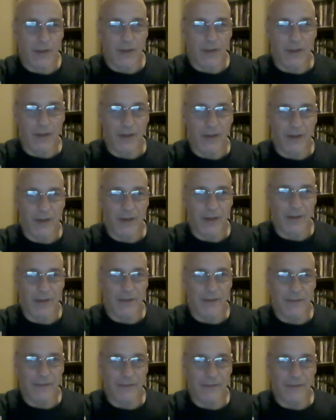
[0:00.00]

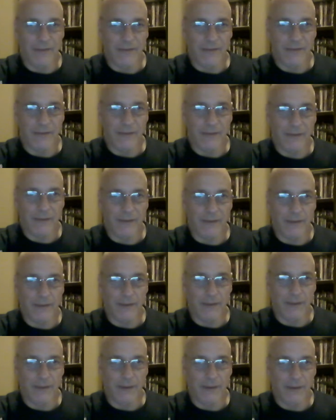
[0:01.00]
And
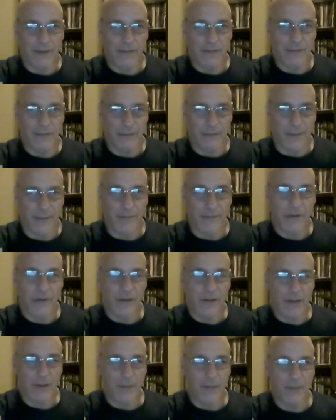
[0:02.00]

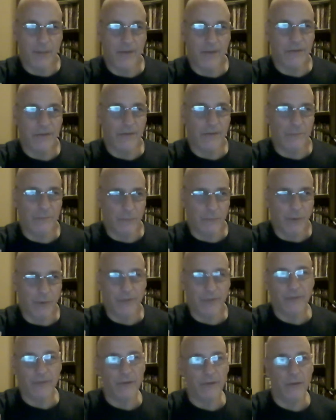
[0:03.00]
something I mentioned
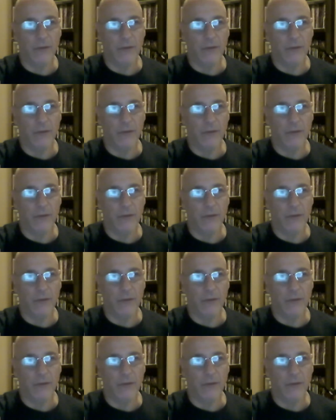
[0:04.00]
recently